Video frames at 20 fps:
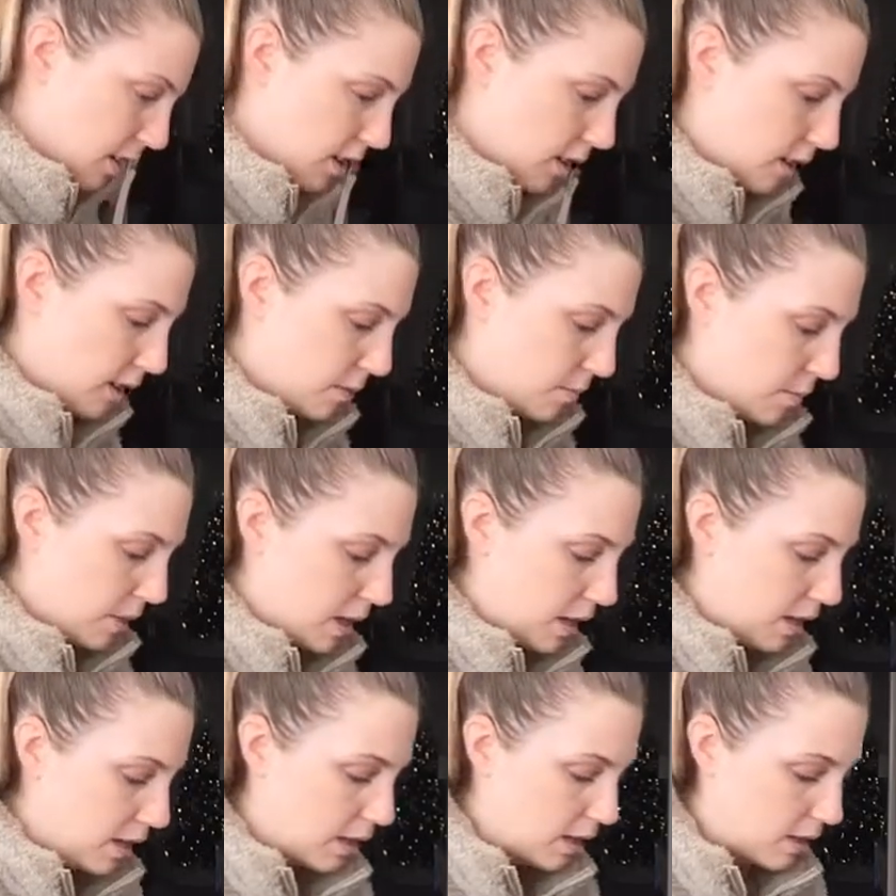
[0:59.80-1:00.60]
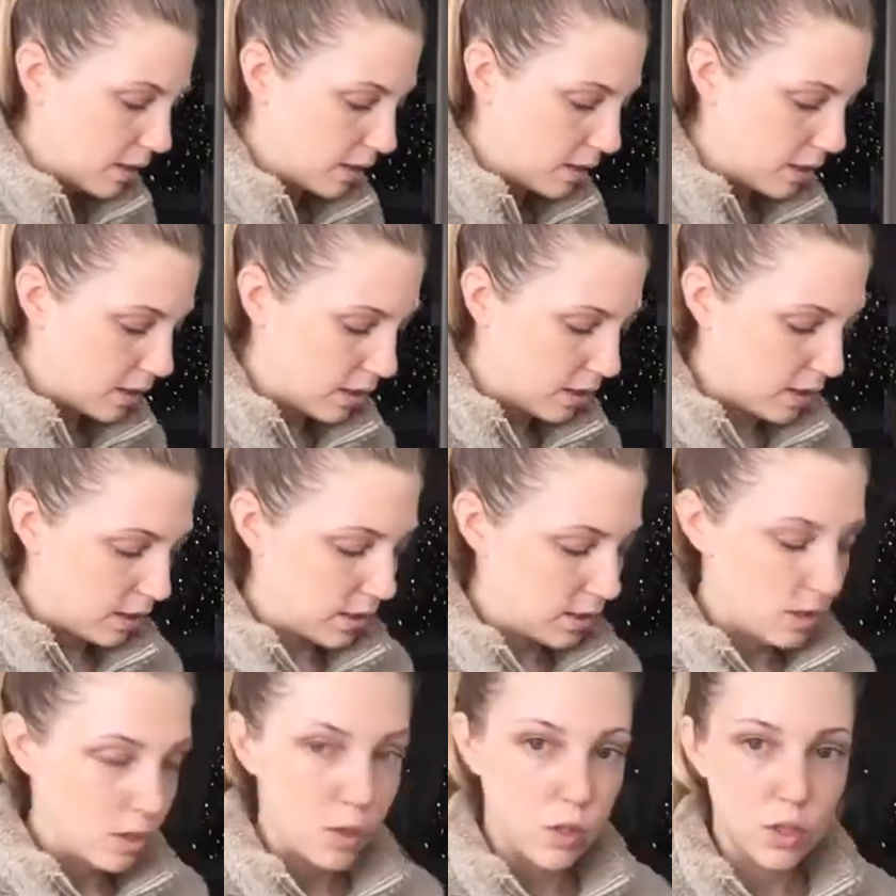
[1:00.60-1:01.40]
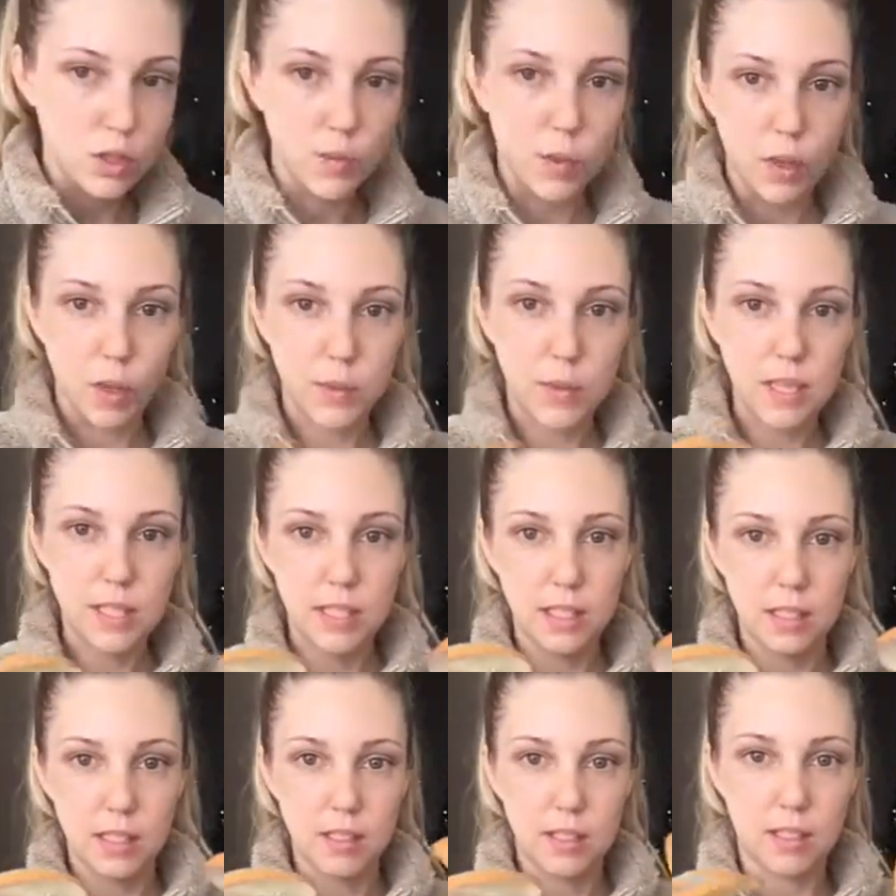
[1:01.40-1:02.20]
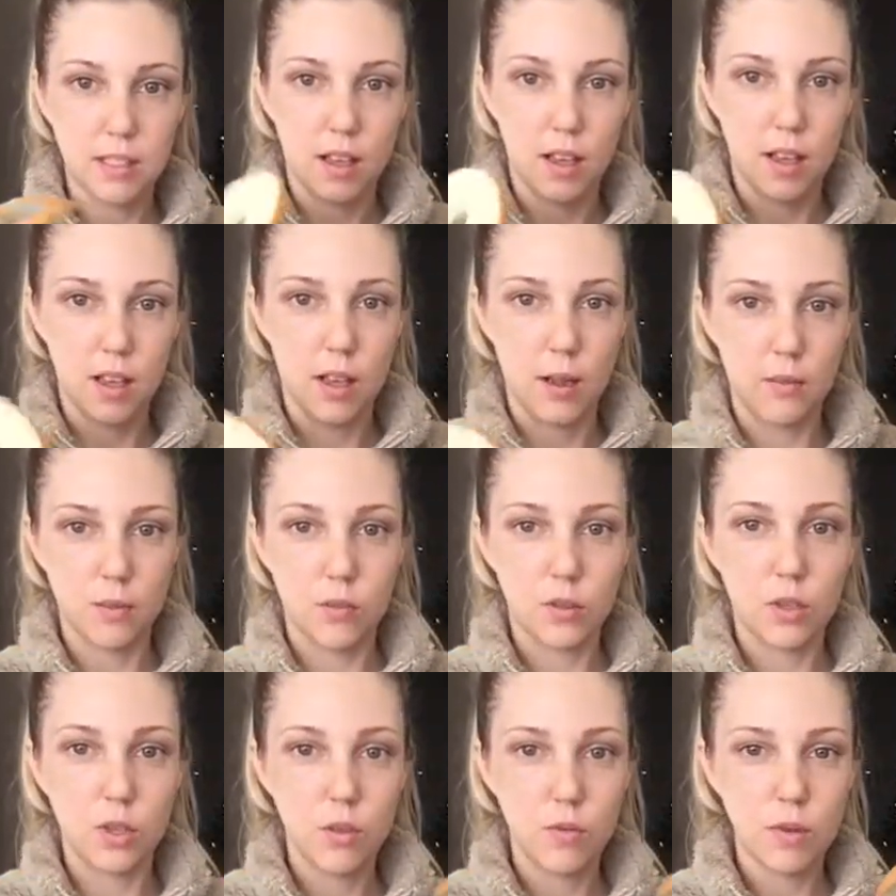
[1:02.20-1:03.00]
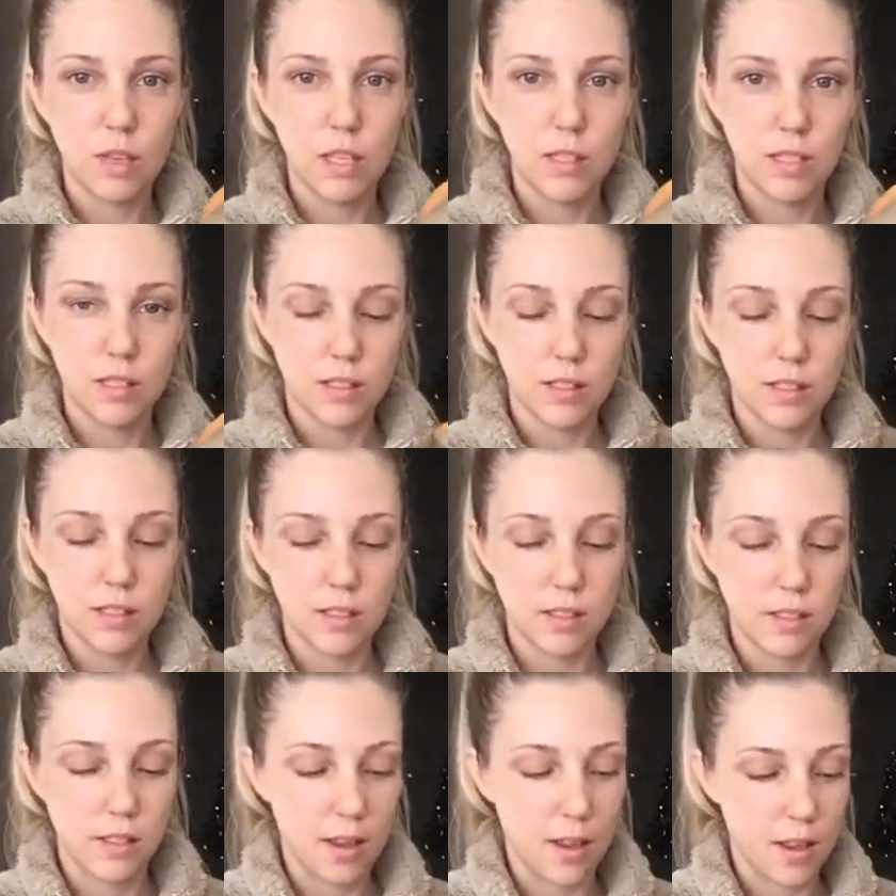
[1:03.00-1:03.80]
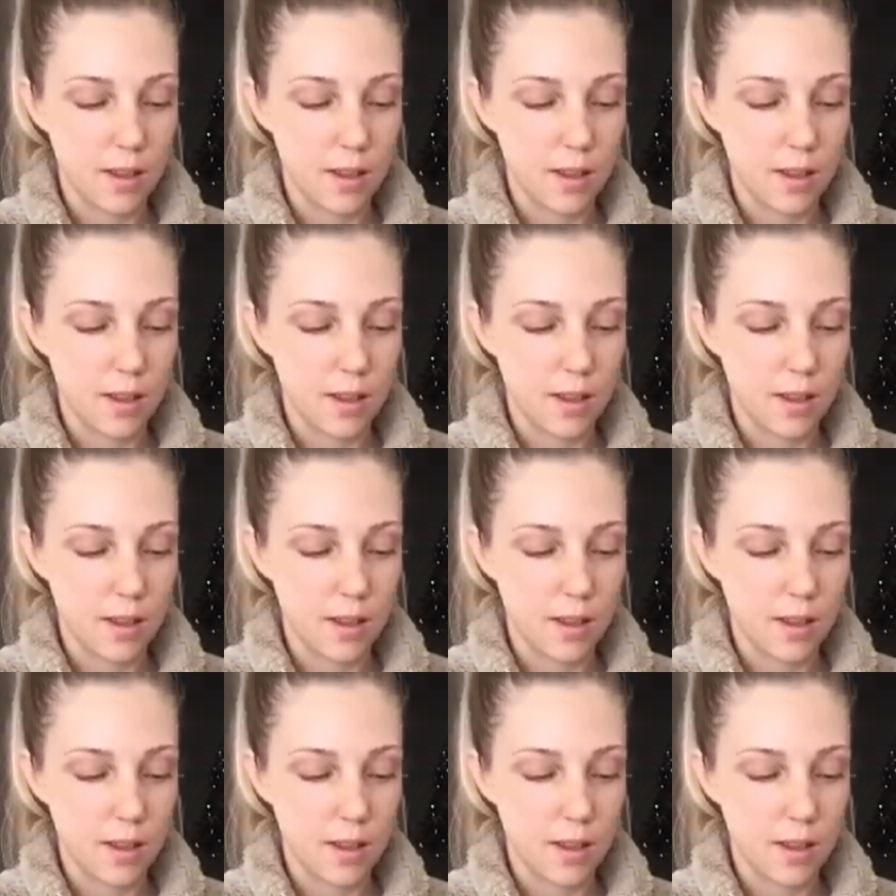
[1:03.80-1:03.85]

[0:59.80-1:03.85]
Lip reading: and make it into two smaller pieces for two reasons.